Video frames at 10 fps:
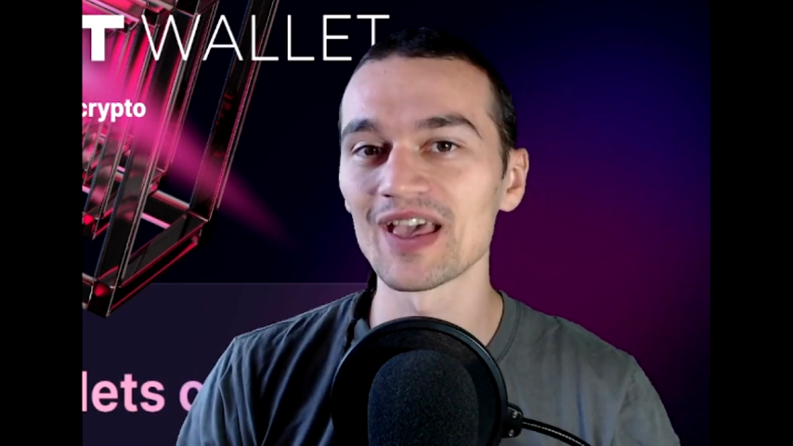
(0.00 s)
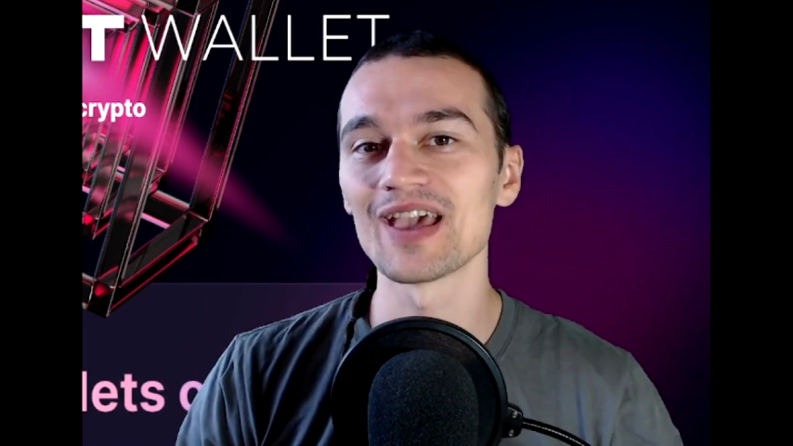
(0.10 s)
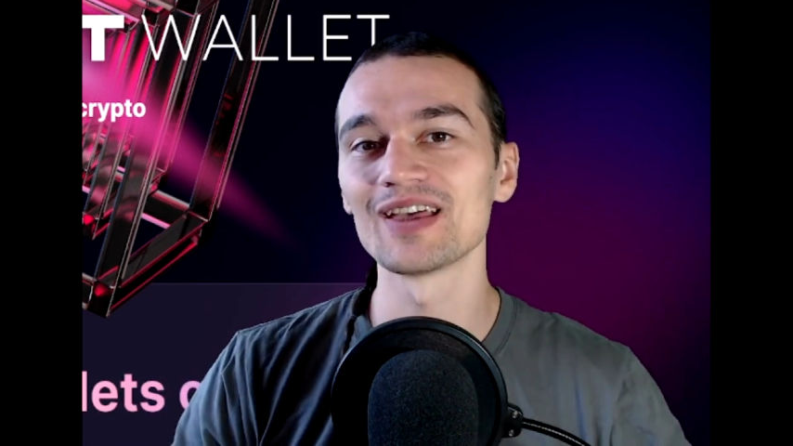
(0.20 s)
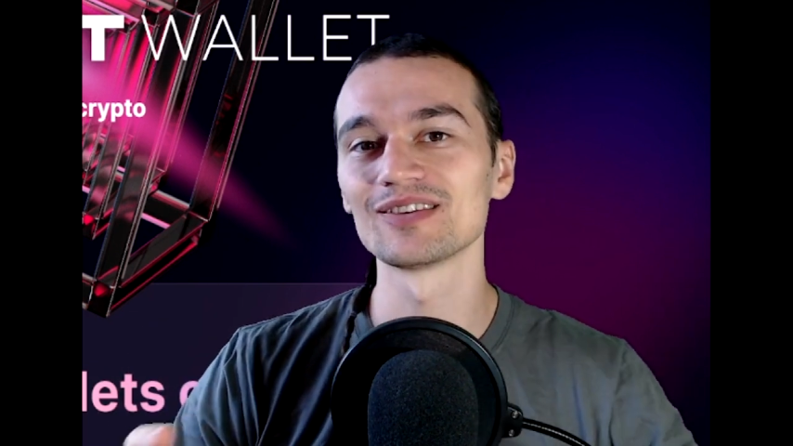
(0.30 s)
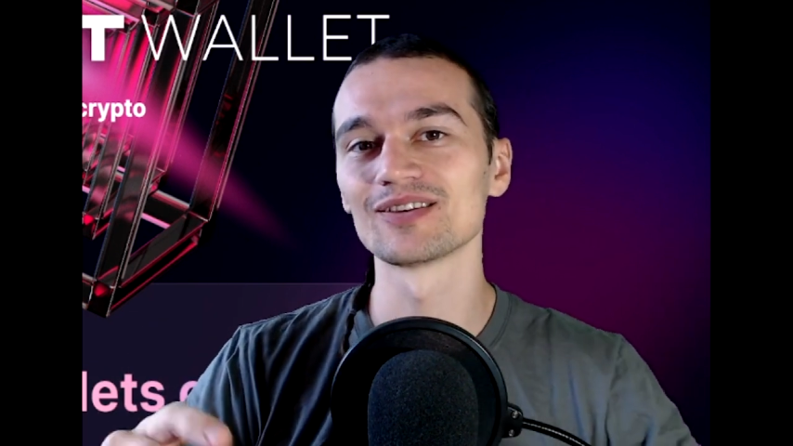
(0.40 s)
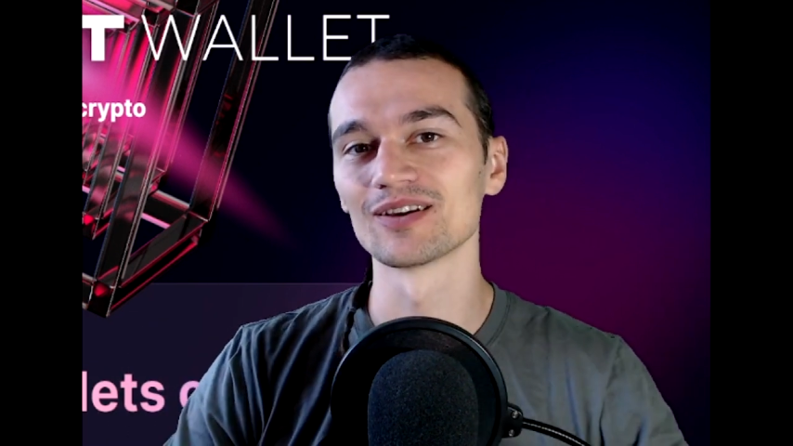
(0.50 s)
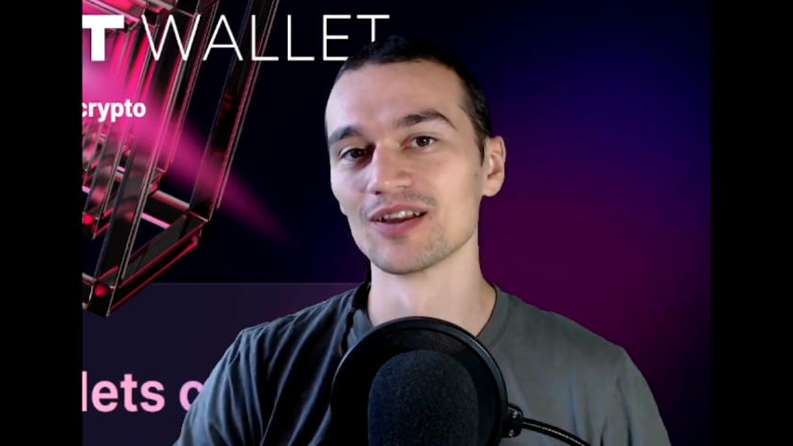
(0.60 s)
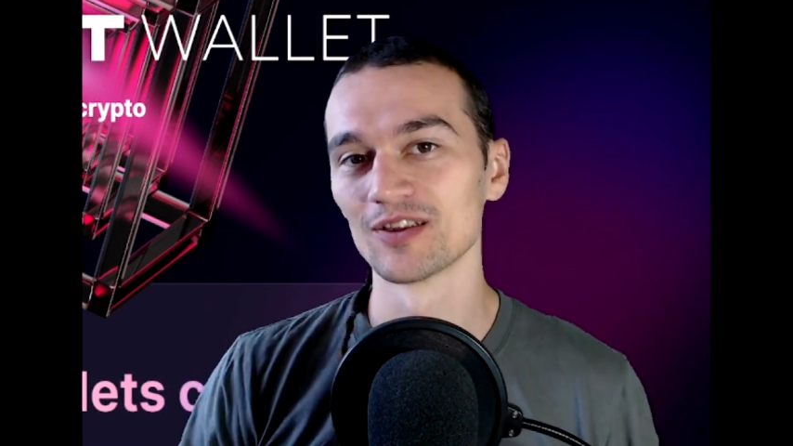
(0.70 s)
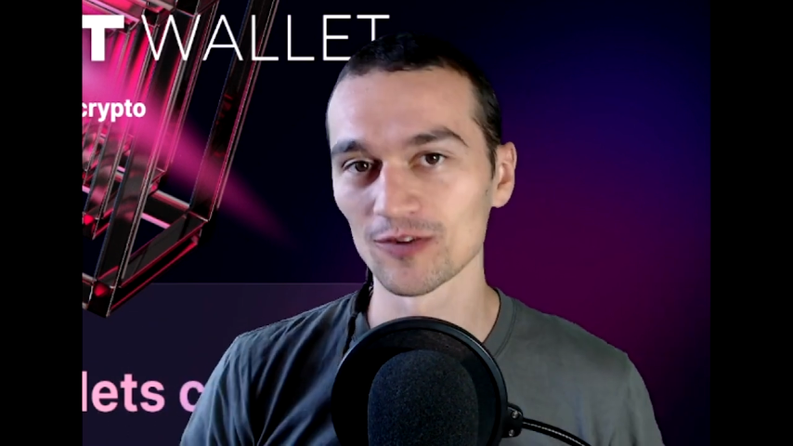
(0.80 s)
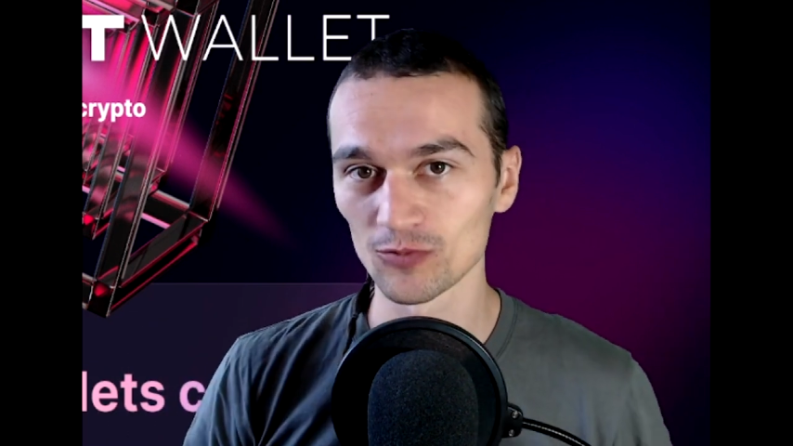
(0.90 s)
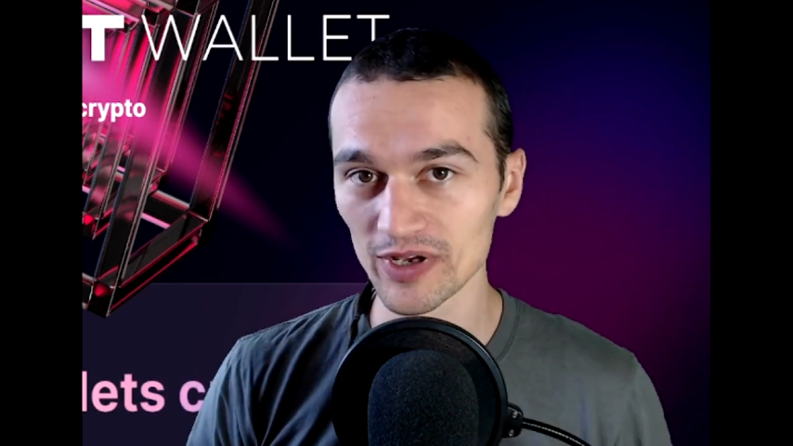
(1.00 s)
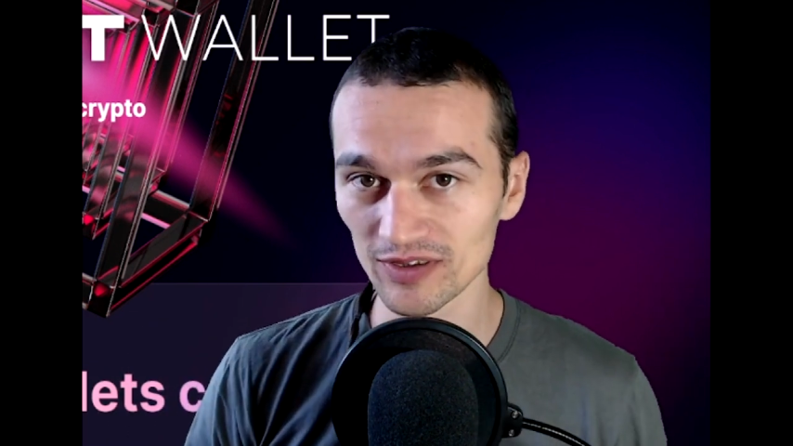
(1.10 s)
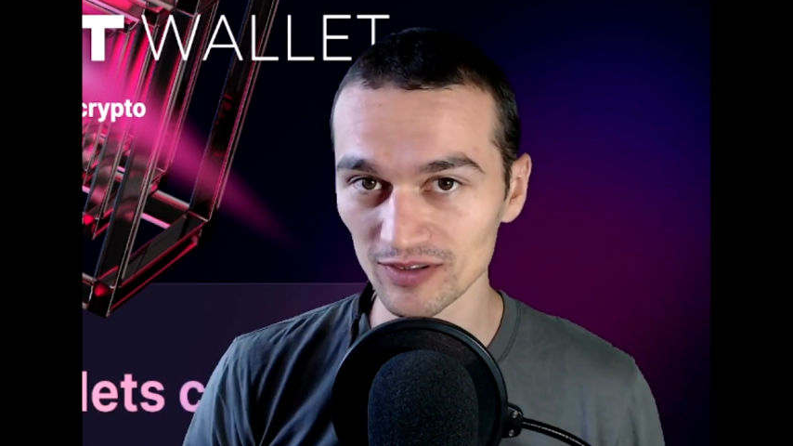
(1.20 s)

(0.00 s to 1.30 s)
and Sweat